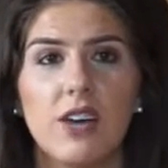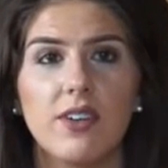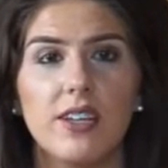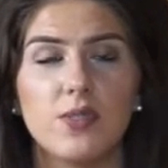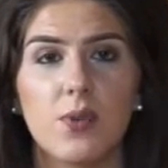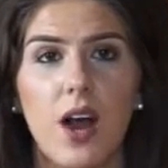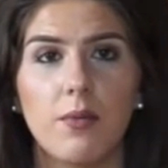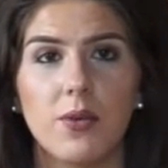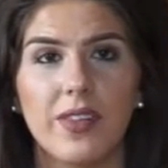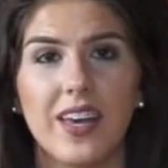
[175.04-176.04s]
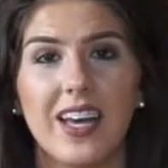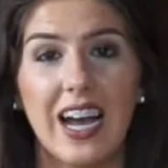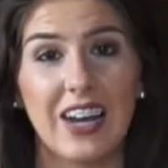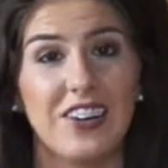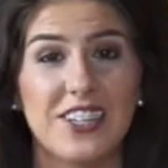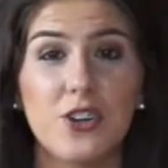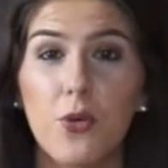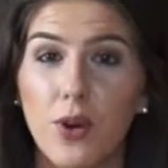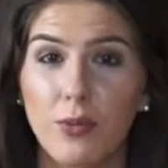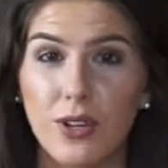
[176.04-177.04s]
haven't used primer with it. I know that's
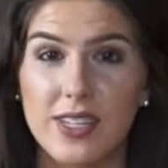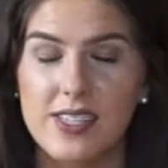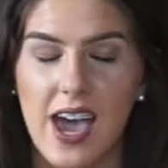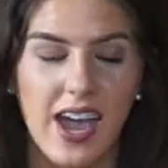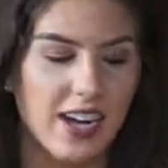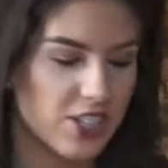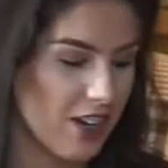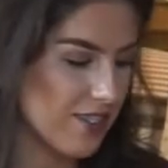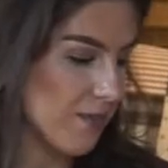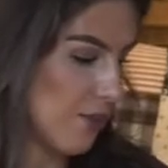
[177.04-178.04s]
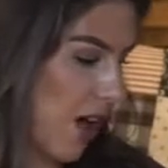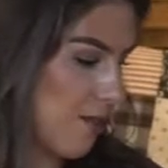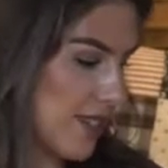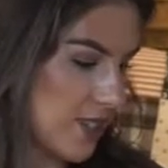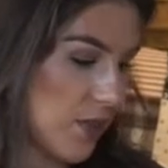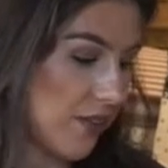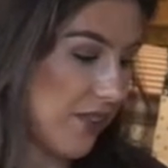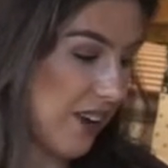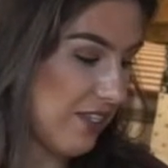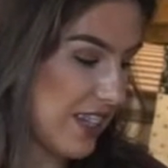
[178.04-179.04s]
horrible to say. I actually have some primers as my
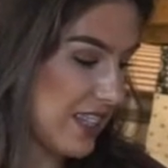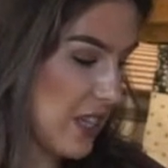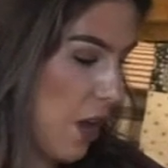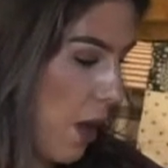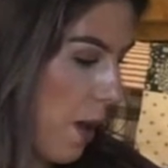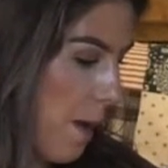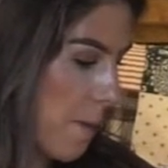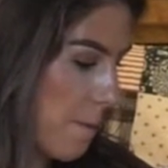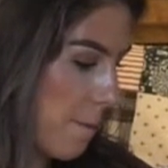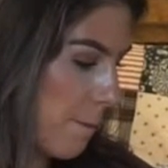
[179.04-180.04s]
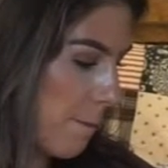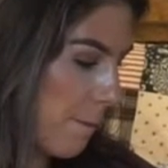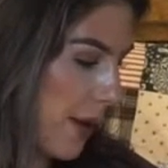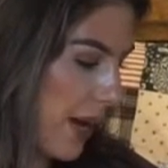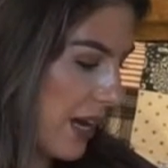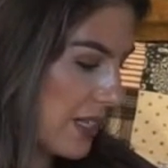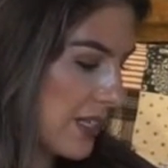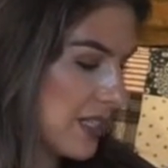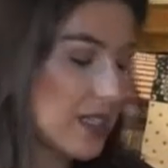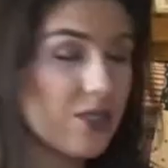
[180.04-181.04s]
favorites,
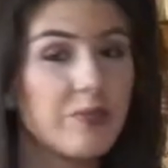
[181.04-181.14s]
but